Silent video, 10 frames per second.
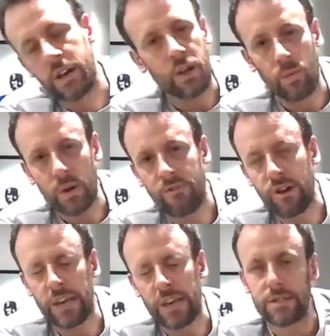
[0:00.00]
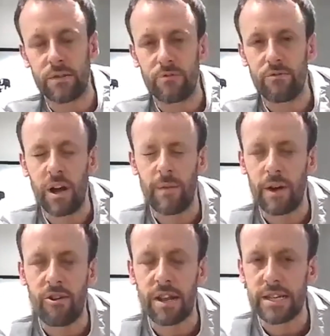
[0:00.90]
you know, whatever it is, sort of
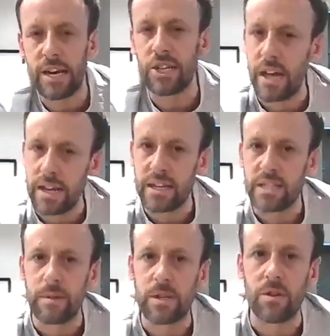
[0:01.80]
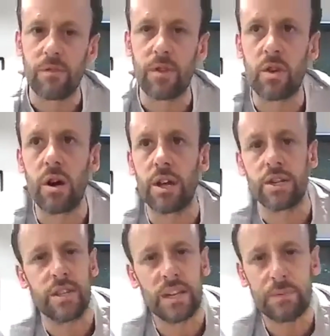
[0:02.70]
accreditation that needs to be sort of
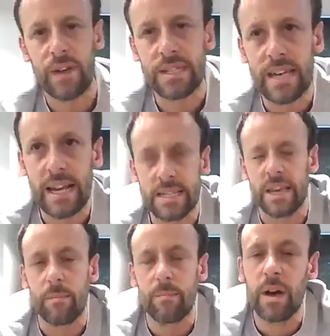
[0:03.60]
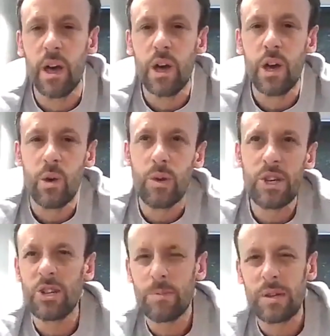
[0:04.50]
acknowledged, and that's fantastic. But we
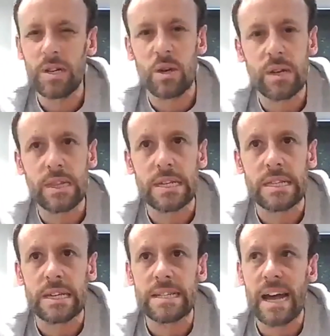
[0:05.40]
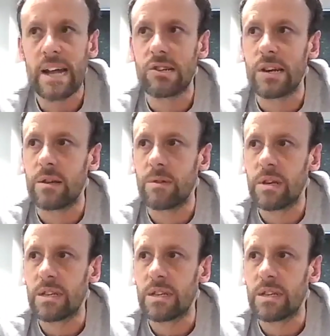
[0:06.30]
should just be doing these things naturally